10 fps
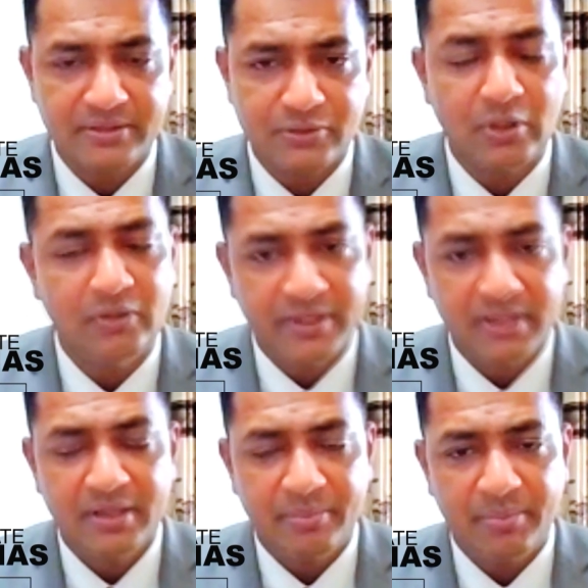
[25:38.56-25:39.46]

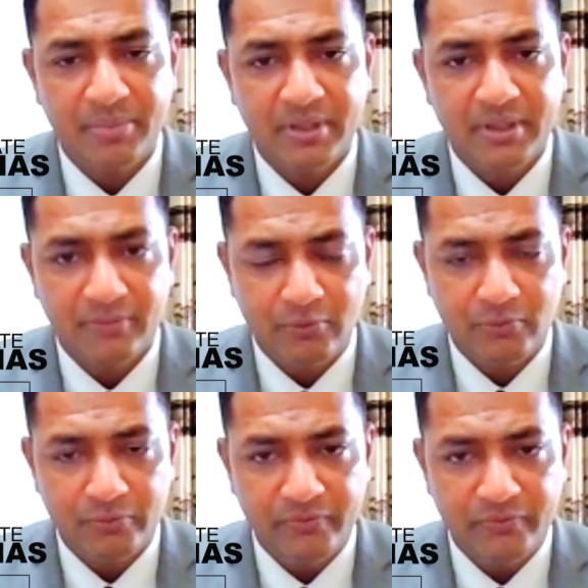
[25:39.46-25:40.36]
solving the paper in a
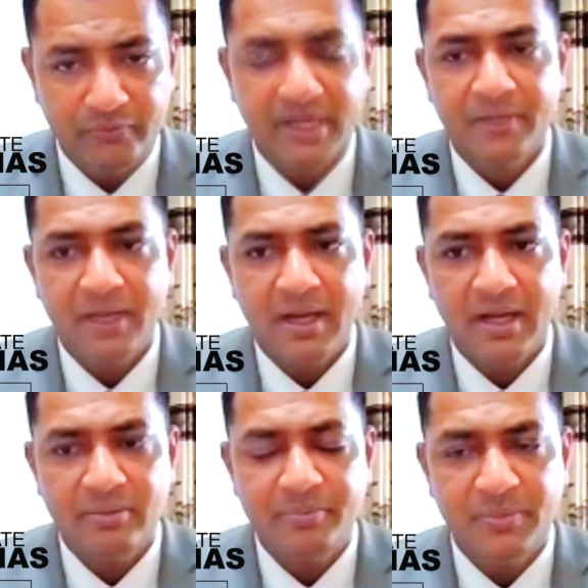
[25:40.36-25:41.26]
fruitful way.
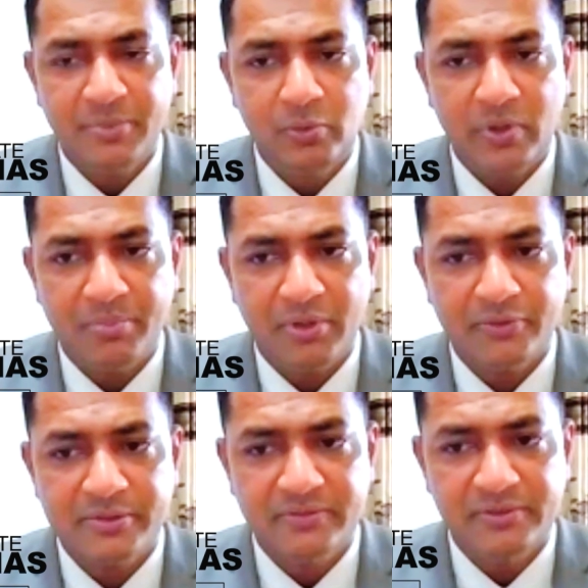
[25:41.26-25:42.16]
And people who appear
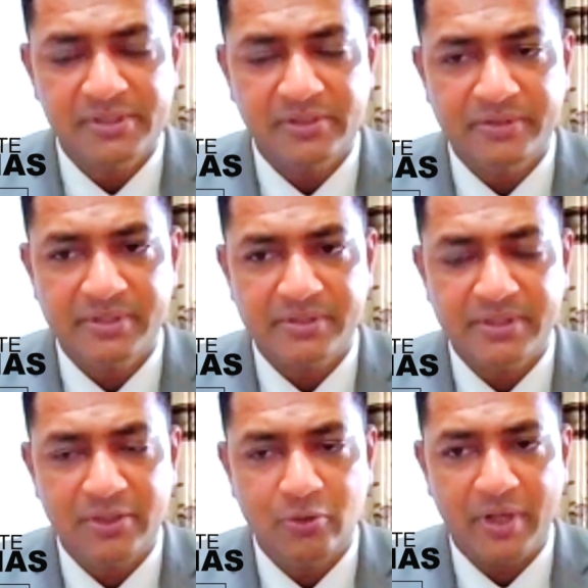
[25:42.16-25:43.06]
for civil services
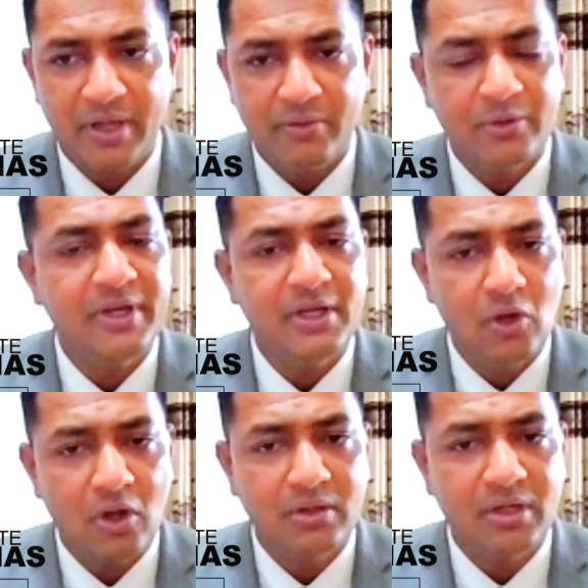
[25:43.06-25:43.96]
need to have a very
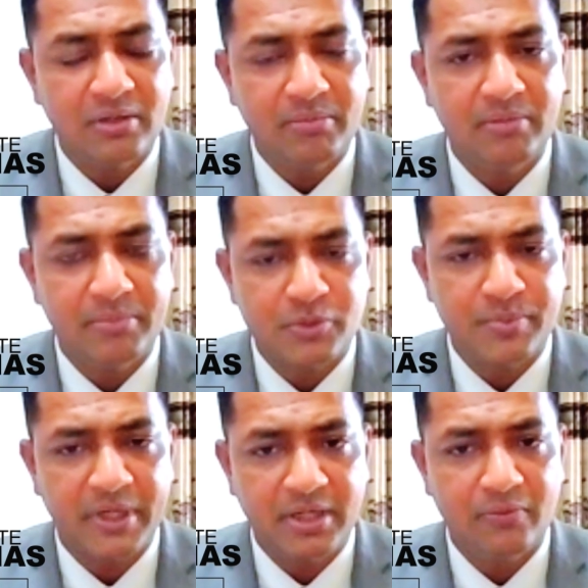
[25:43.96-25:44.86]
long-term
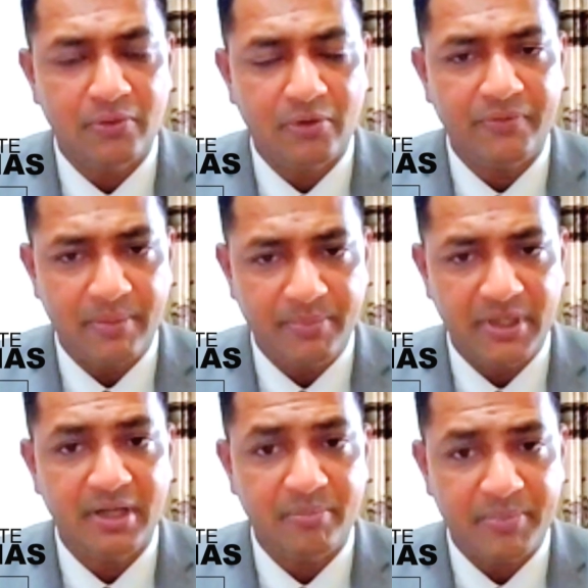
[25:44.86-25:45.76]
perspective of
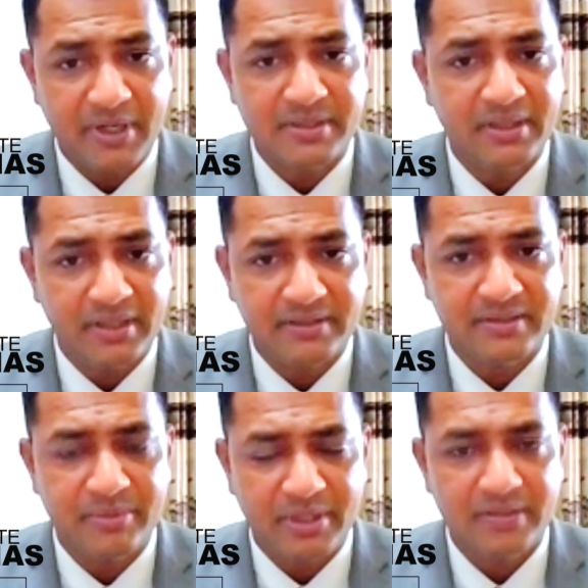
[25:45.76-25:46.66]
appearing and passing the
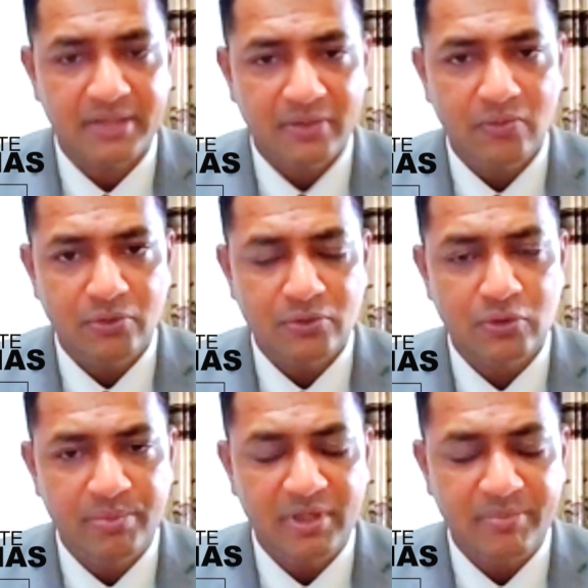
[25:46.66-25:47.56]
examination. You
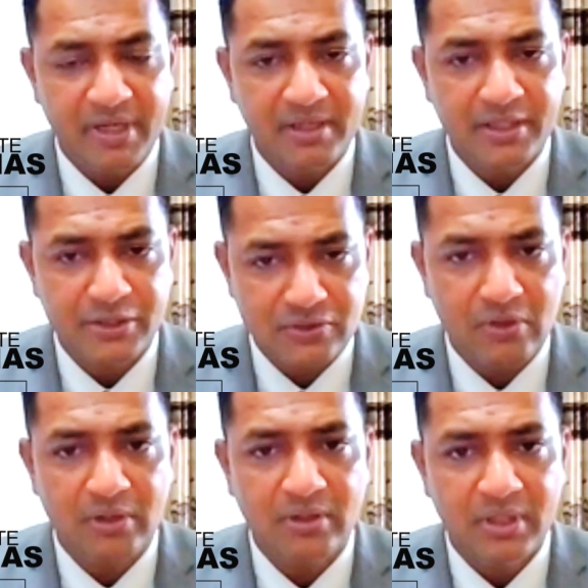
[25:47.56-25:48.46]
should be mentally
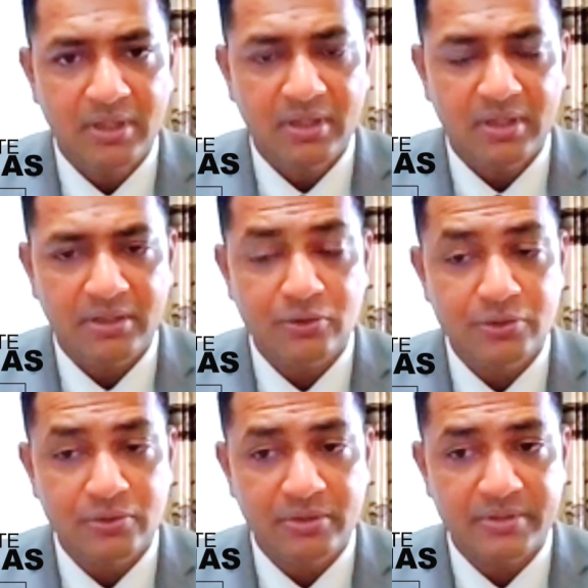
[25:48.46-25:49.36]
strong. You
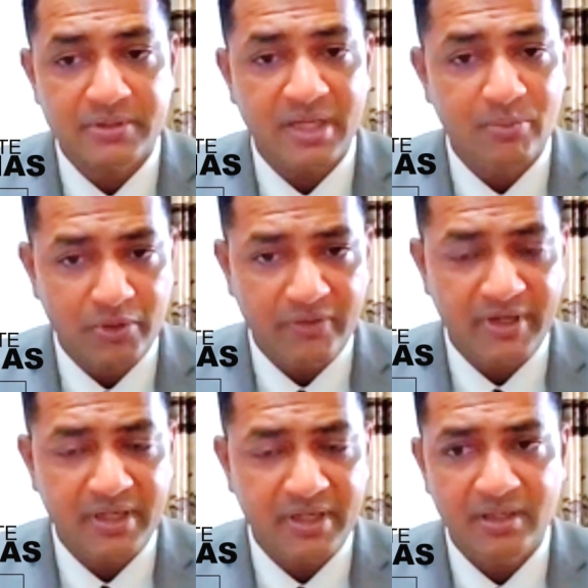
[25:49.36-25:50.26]
should stay
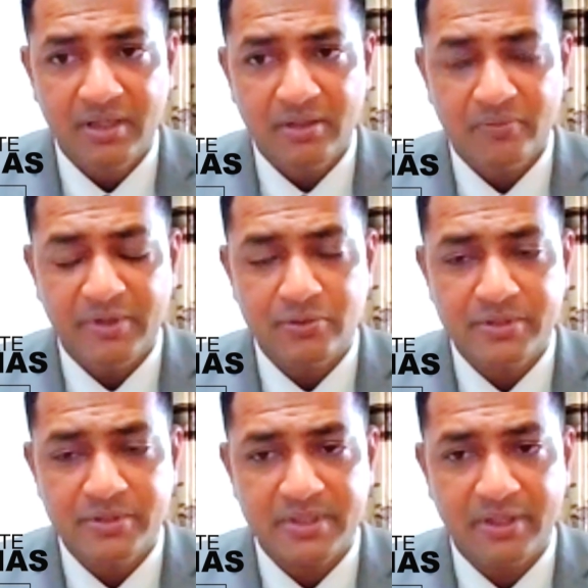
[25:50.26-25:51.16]
motivated. One
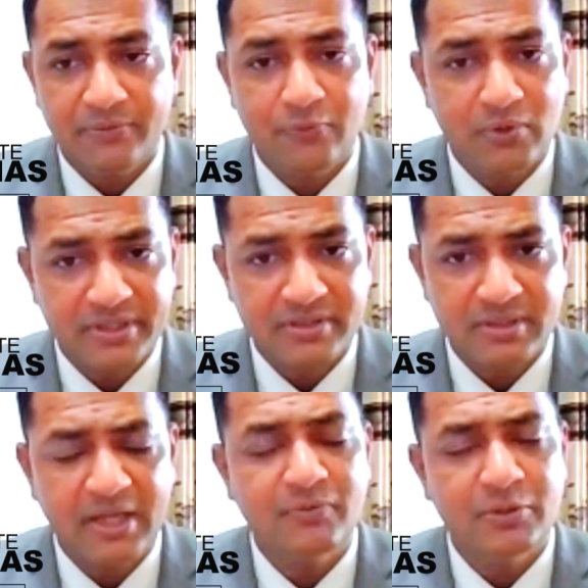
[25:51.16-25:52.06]
should stay
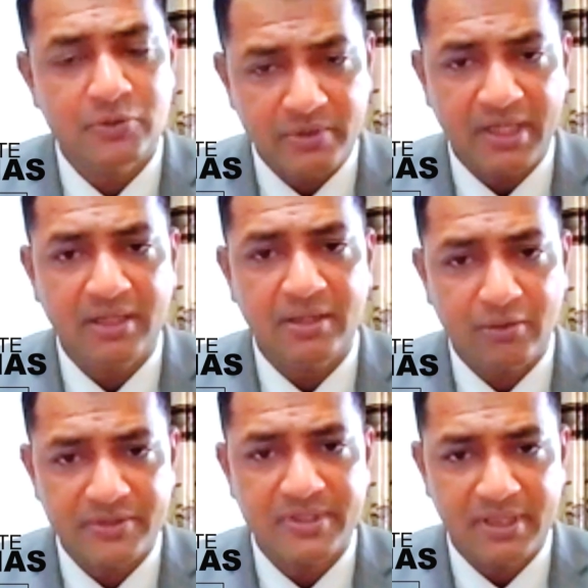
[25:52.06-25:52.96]
focused and one should take care
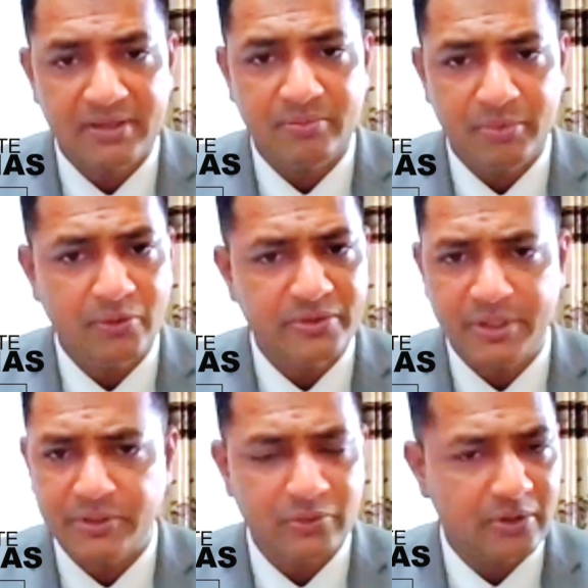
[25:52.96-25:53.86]
of his health, because
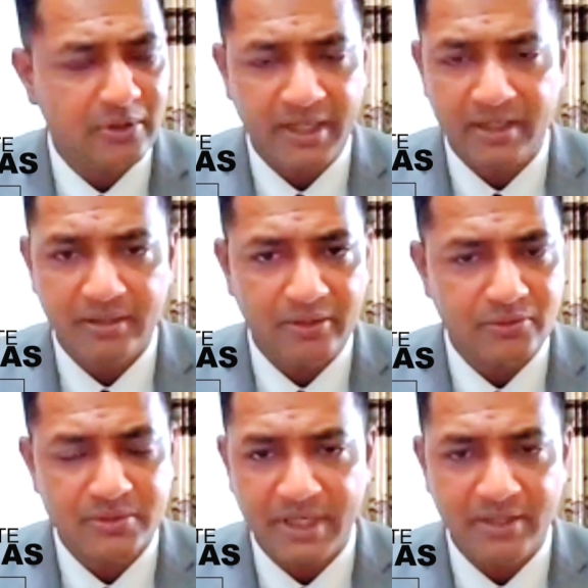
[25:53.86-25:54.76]
it is not like
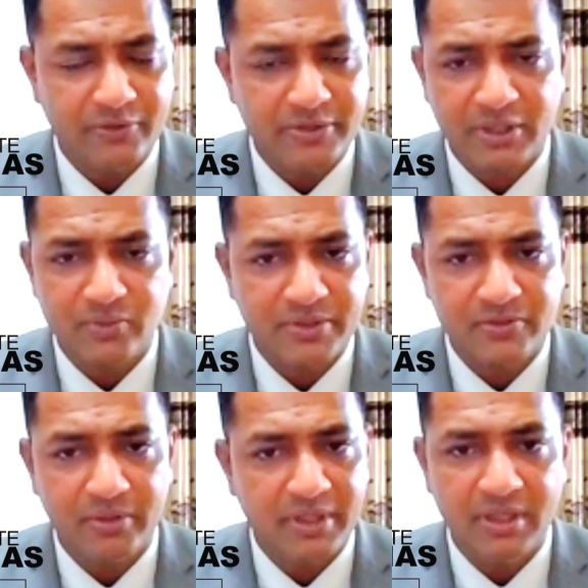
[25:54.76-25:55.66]
studying for 6 months
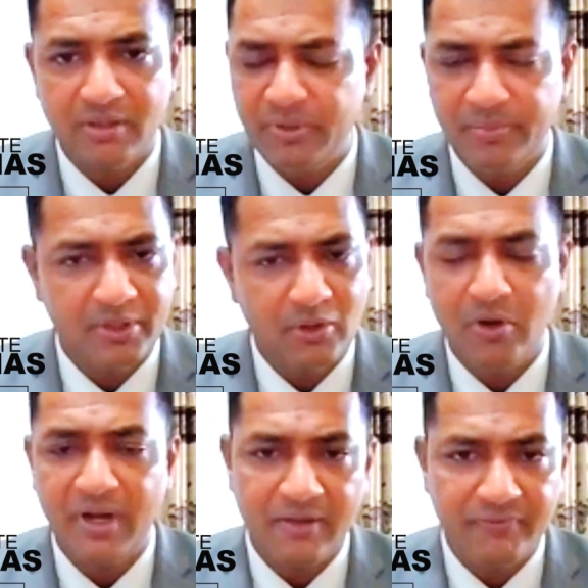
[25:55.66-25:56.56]
or a year. People
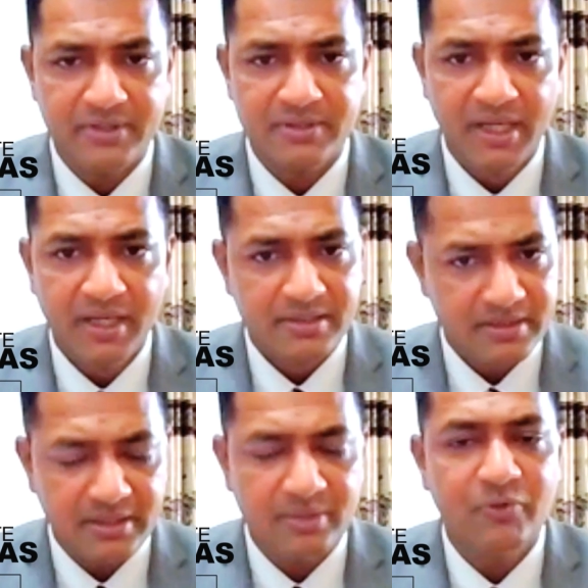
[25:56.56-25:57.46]
on average
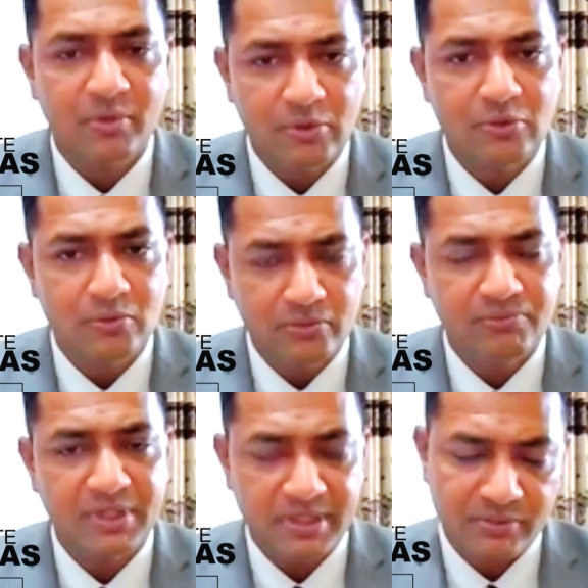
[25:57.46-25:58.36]
study for about 2 to
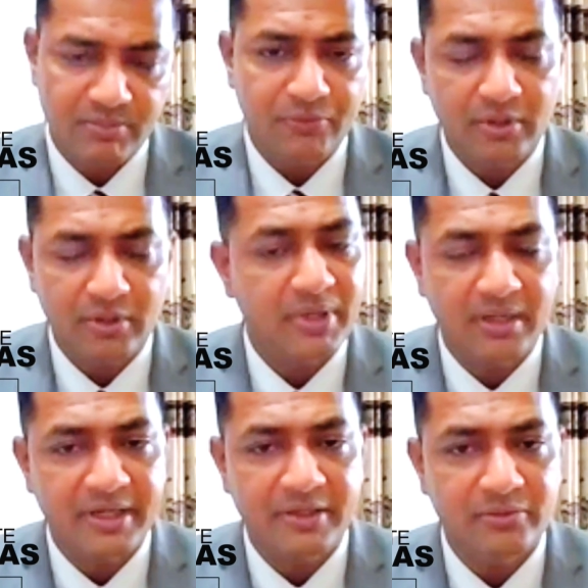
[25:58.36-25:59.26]
3 years before they
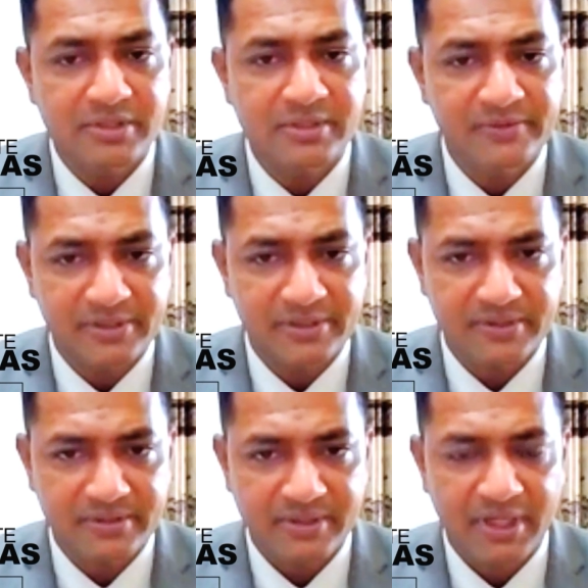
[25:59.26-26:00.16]
make grade to the civil
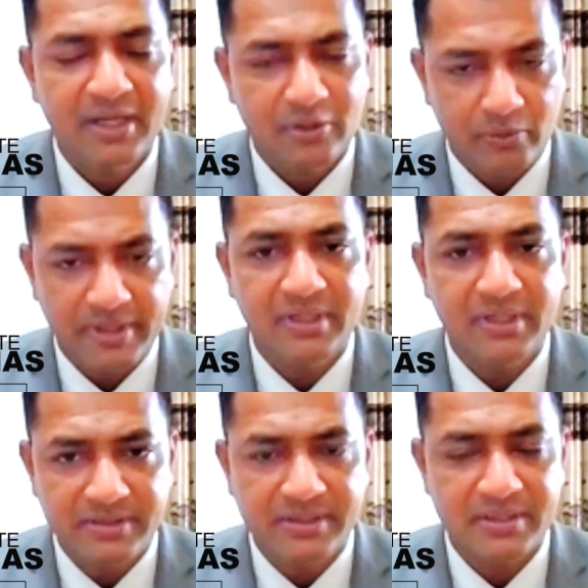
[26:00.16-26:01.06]
services. So I think
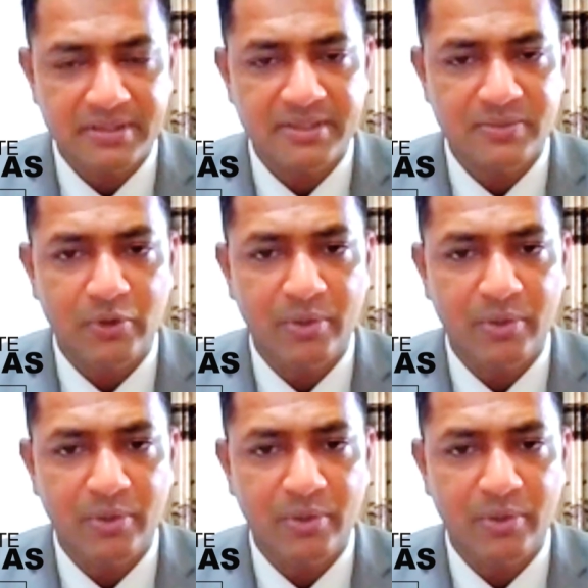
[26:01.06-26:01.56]
consistency is more